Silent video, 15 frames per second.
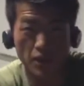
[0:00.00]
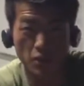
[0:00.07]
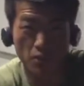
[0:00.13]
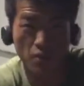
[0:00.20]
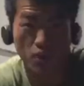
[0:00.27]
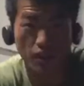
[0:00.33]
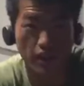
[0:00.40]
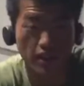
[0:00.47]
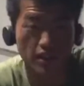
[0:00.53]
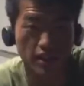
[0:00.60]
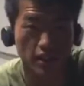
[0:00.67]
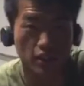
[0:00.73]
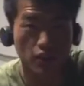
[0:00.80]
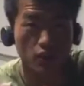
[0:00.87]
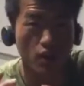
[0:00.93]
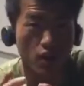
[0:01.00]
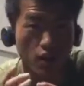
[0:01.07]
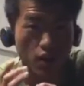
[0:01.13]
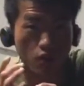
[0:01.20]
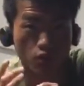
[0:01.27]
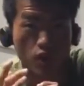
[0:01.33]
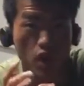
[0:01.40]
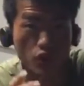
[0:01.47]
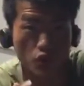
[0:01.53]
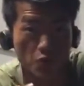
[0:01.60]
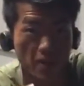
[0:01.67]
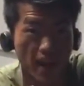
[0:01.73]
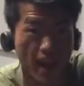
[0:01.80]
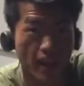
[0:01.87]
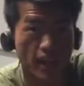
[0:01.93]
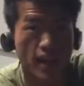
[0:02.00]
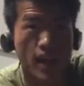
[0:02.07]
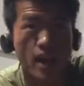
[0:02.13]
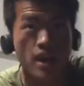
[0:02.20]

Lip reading: major part. Like I said, do not round your back.